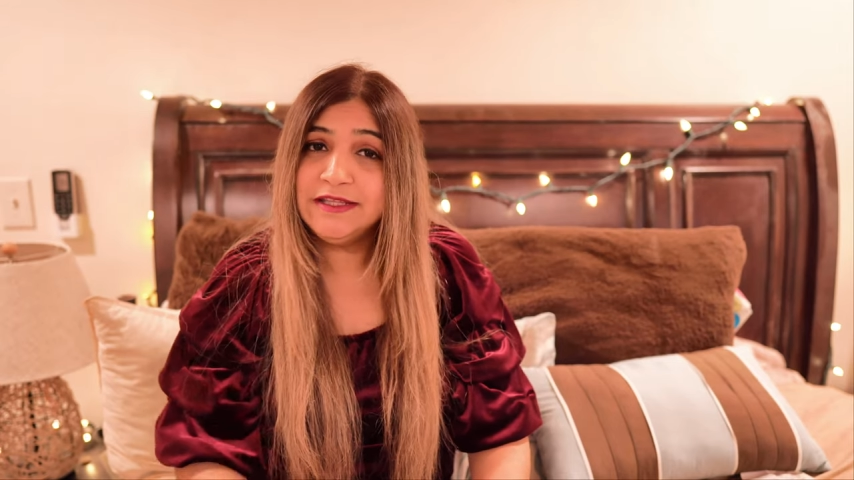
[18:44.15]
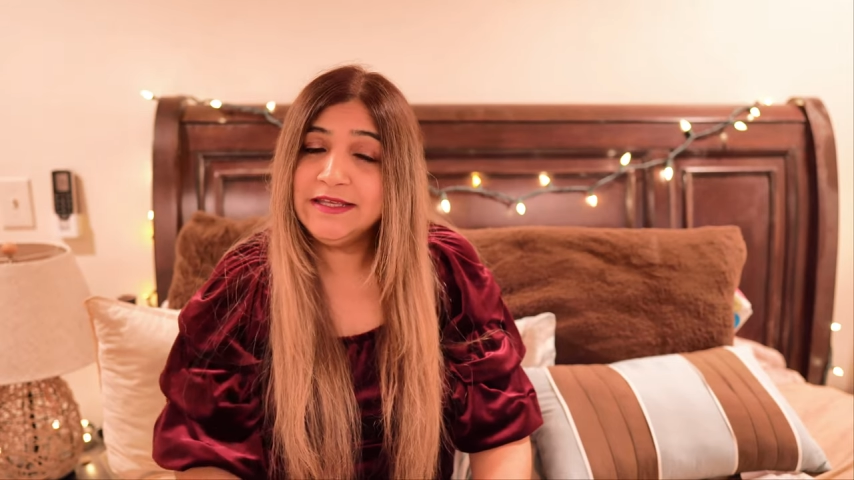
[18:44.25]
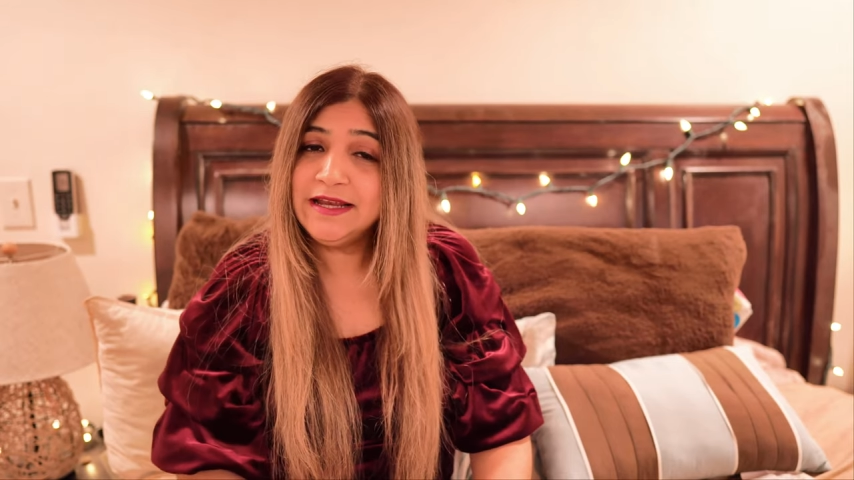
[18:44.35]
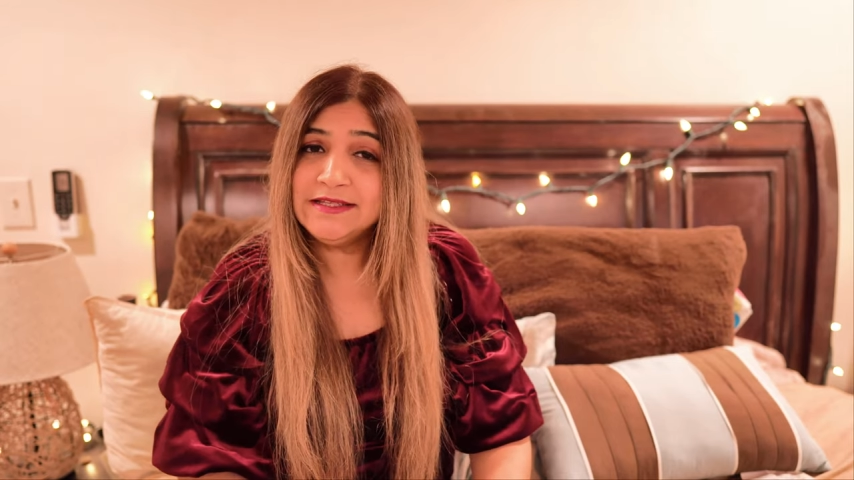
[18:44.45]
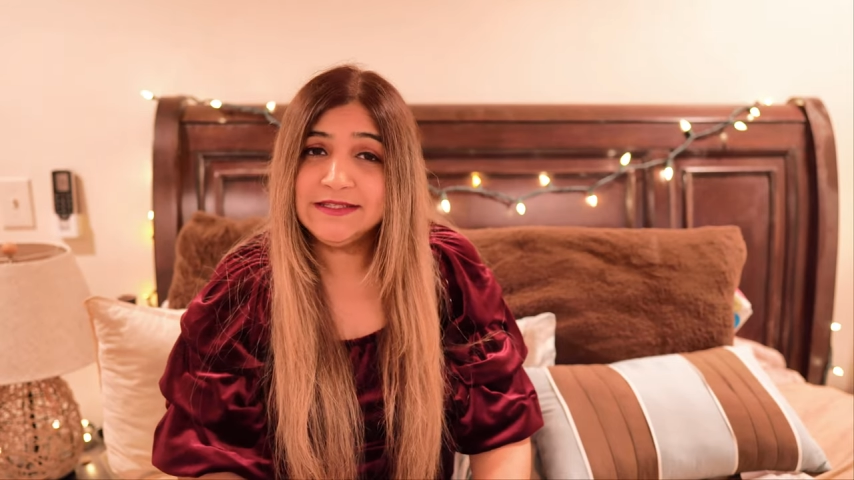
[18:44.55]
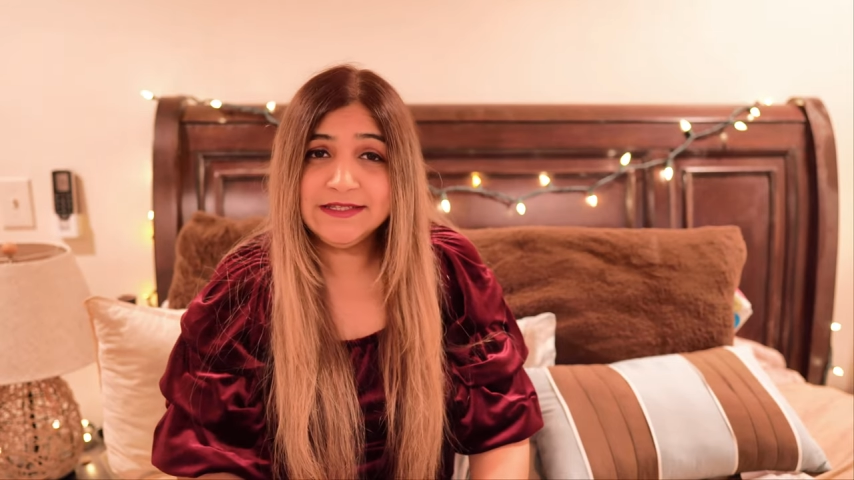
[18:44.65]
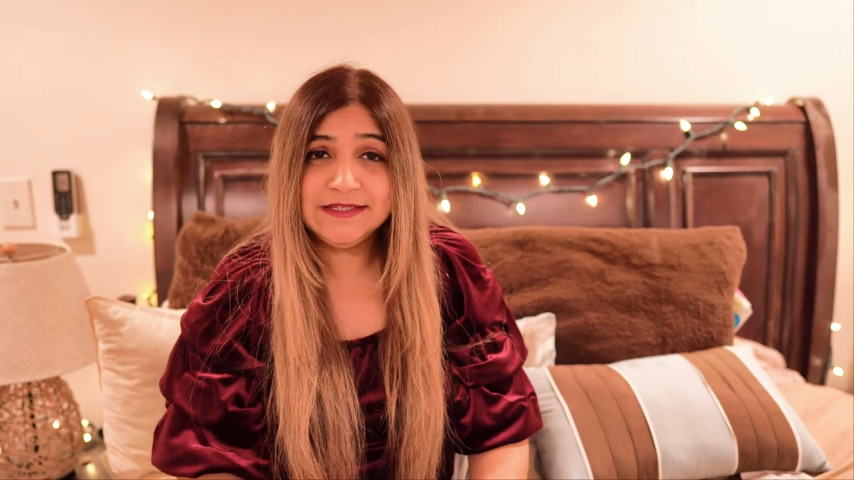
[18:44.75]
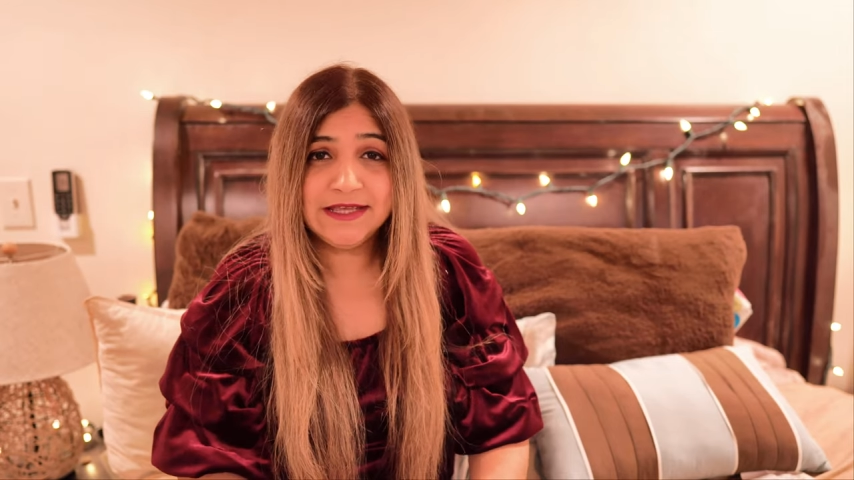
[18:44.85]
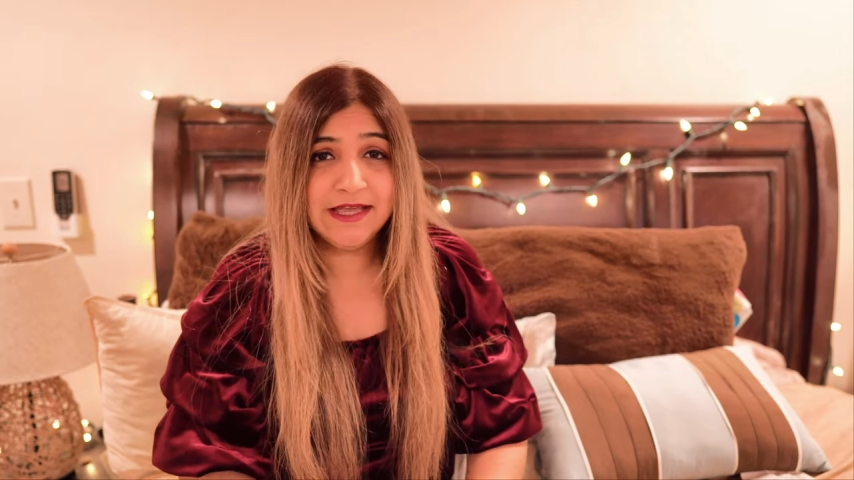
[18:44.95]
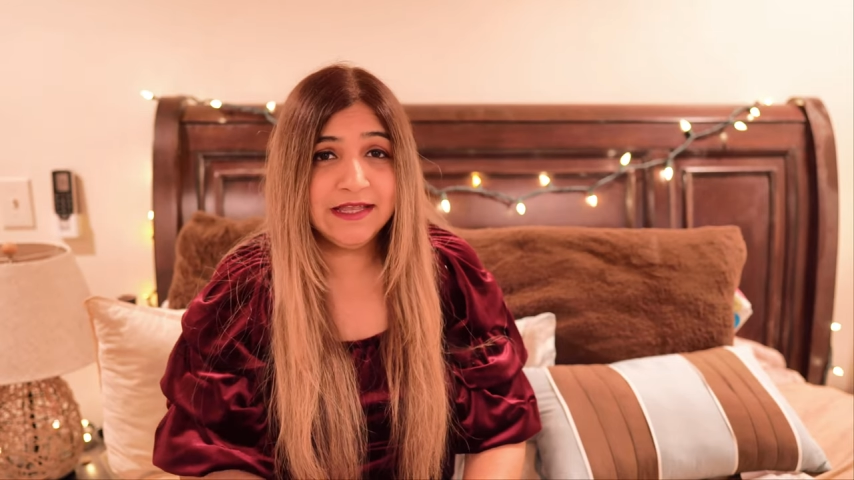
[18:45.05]
the
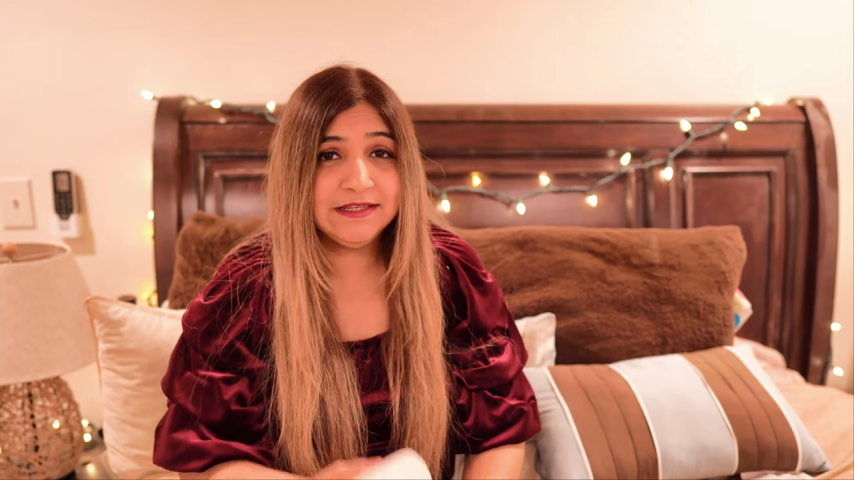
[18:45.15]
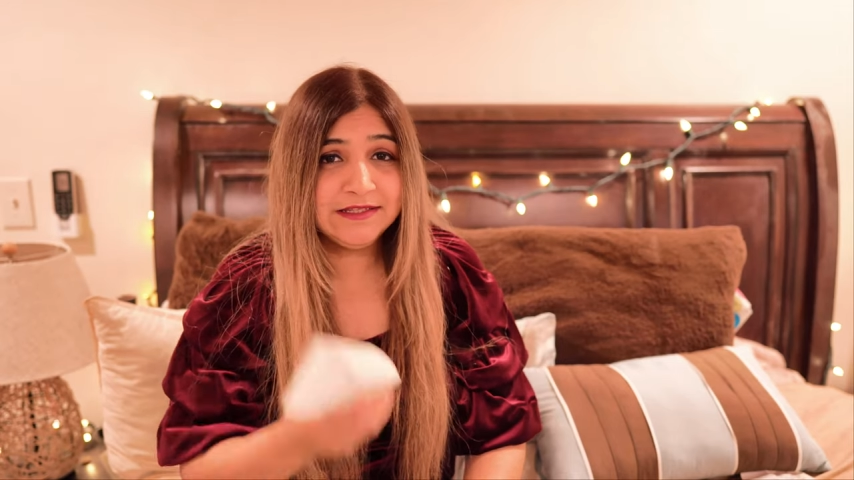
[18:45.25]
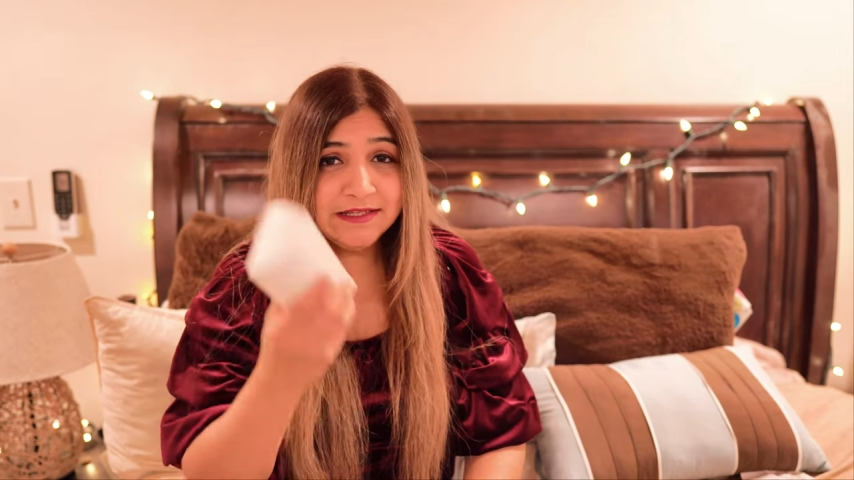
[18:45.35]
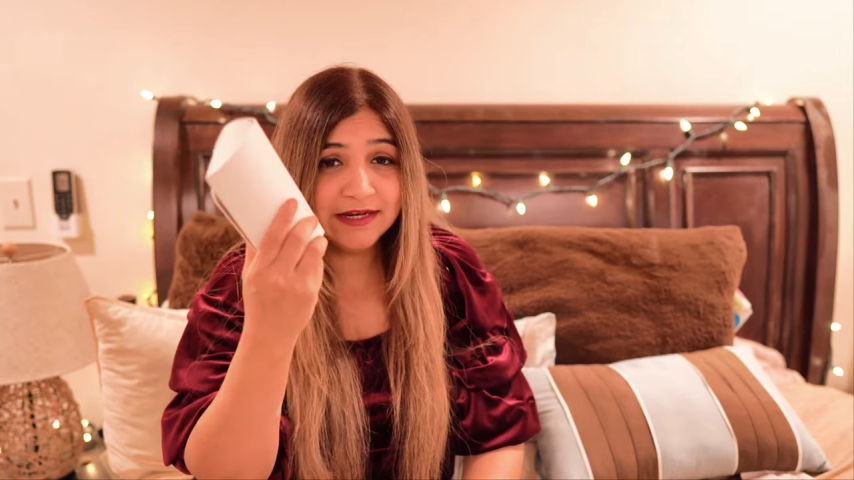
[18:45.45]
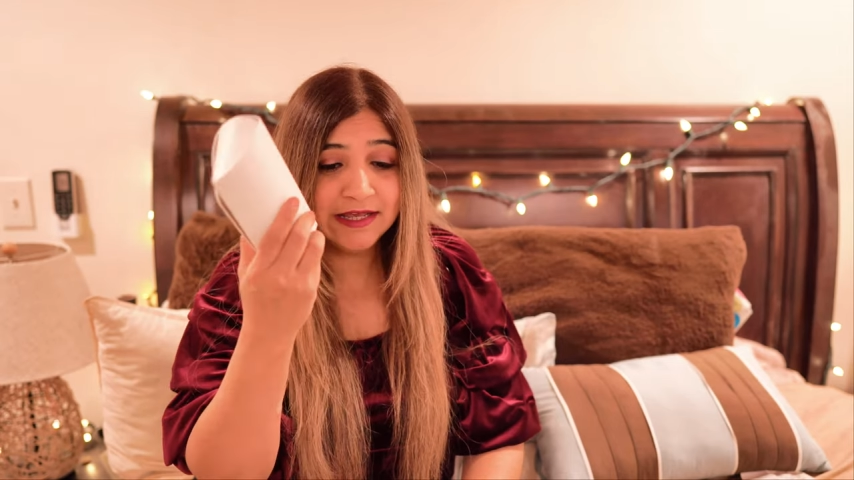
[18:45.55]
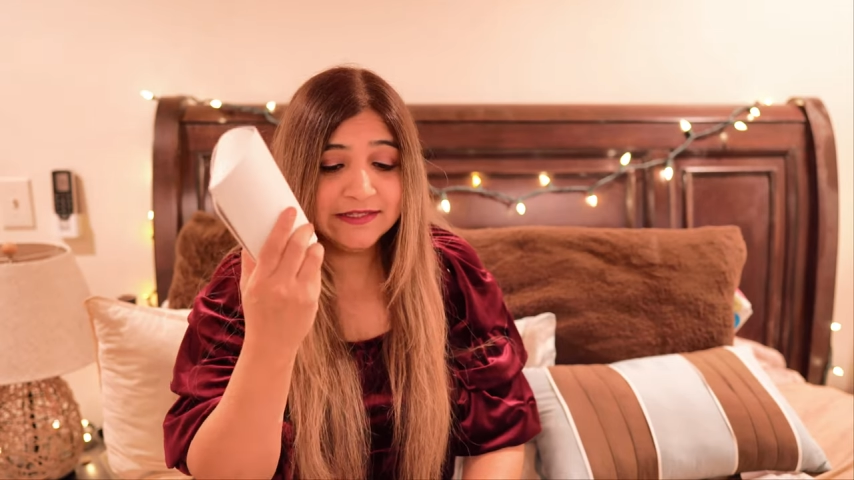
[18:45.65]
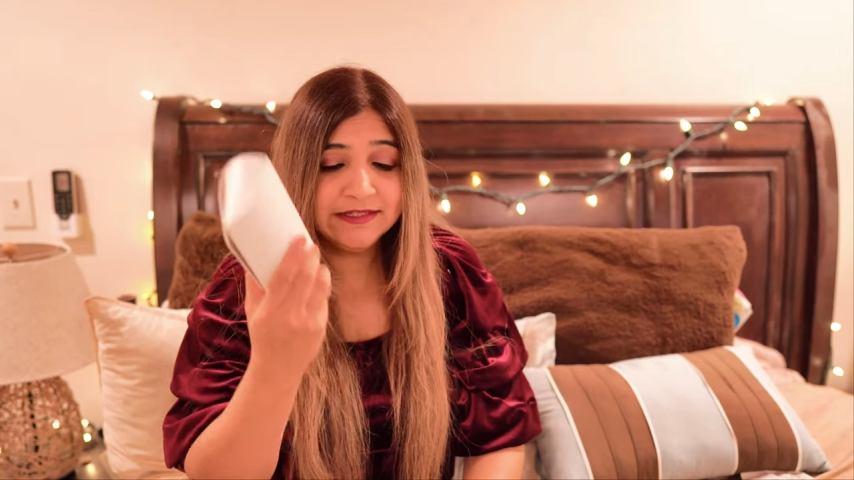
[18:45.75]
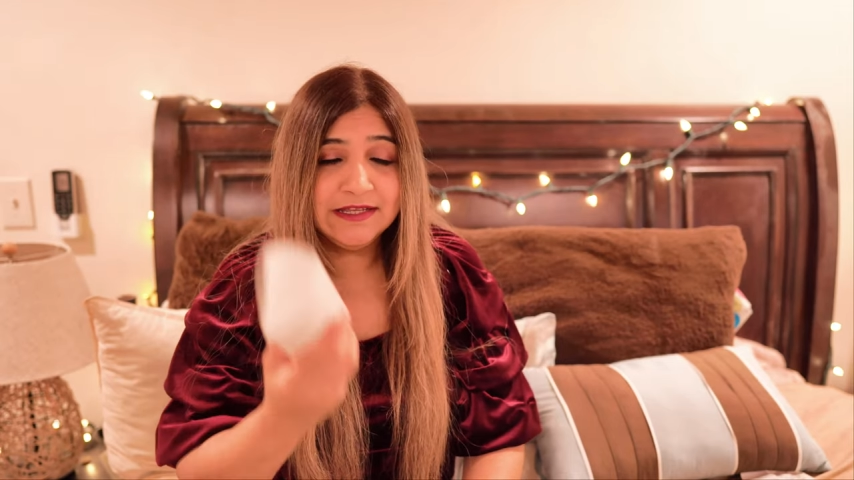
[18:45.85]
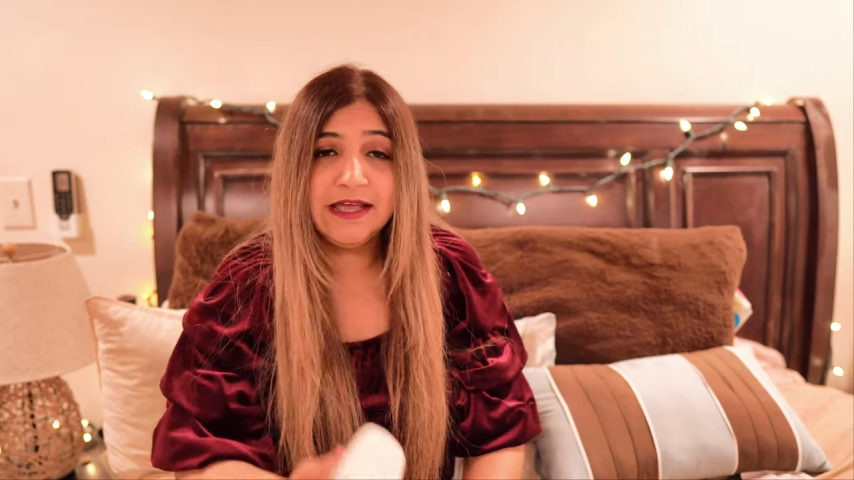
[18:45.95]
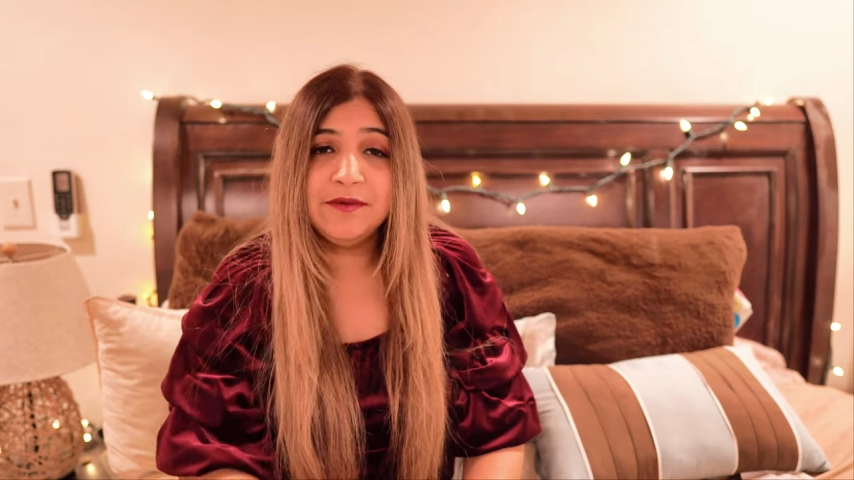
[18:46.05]
glasses and the
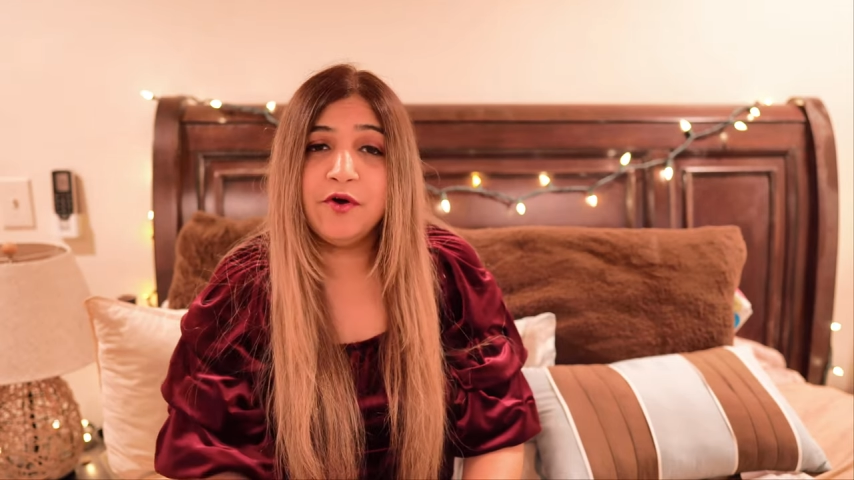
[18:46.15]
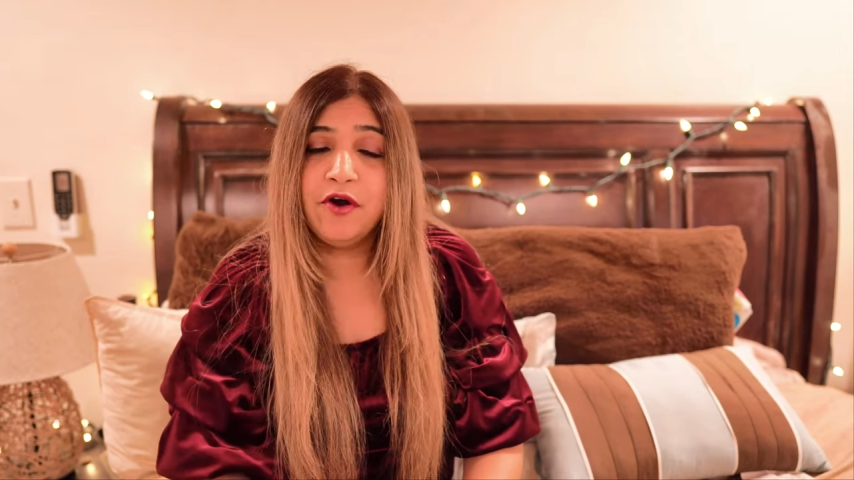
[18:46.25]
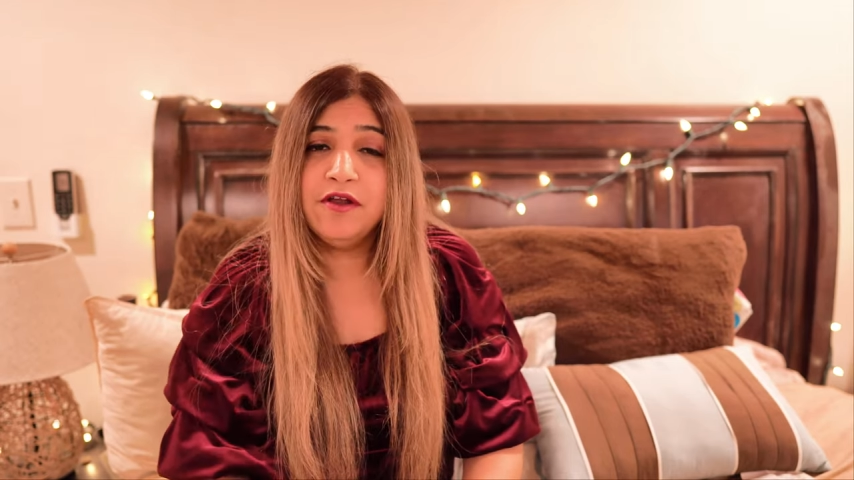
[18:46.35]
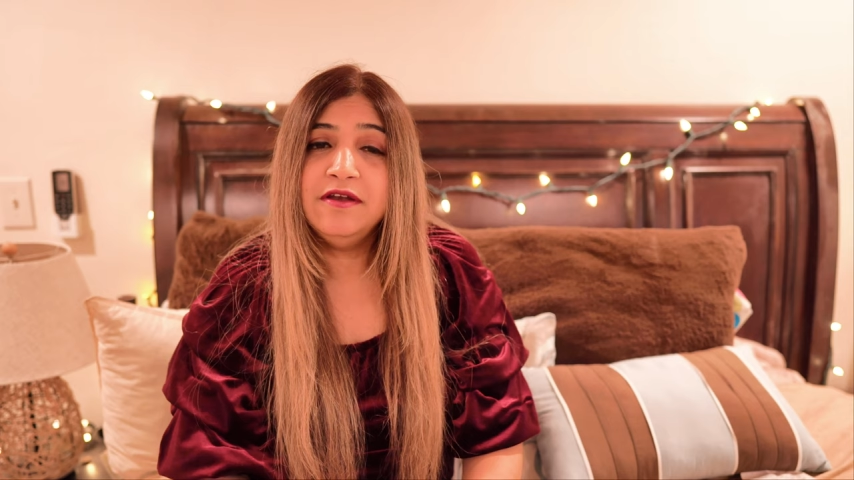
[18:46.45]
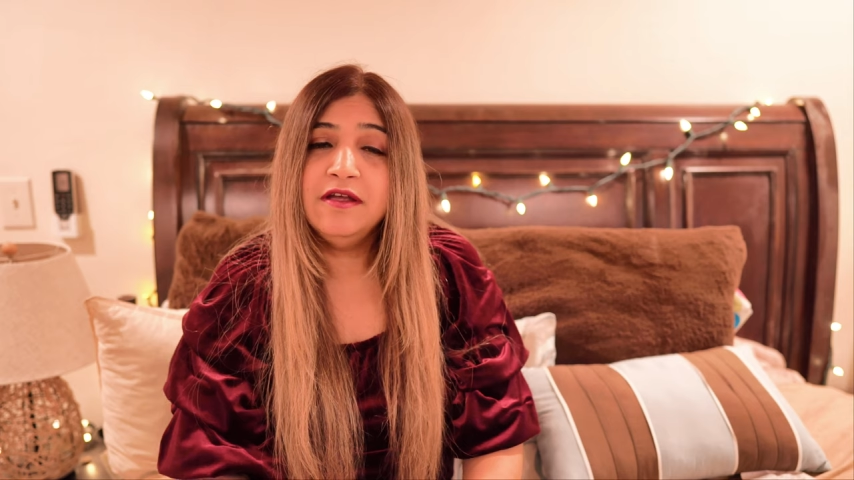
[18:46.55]
sunglasses that I bought.